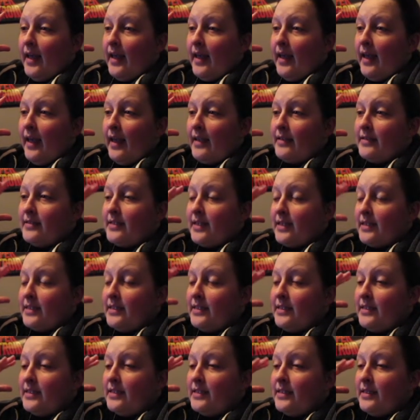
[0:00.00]
It
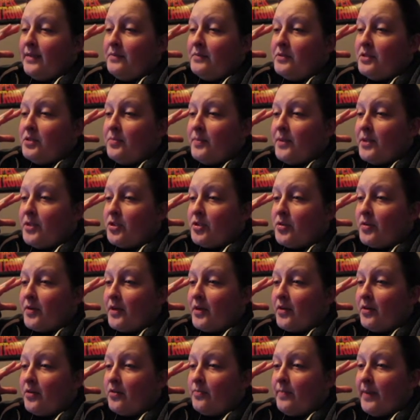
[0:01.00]
doesn't seem to be
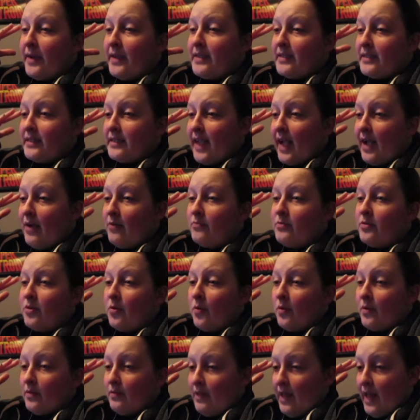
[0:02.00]
triggered by sound
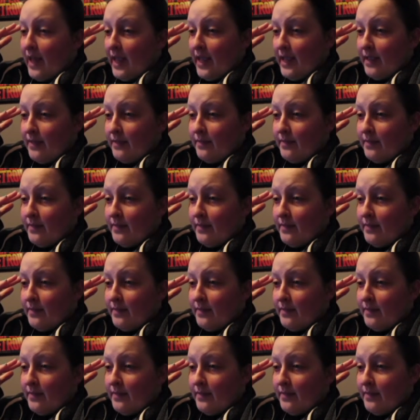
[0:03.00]
or light.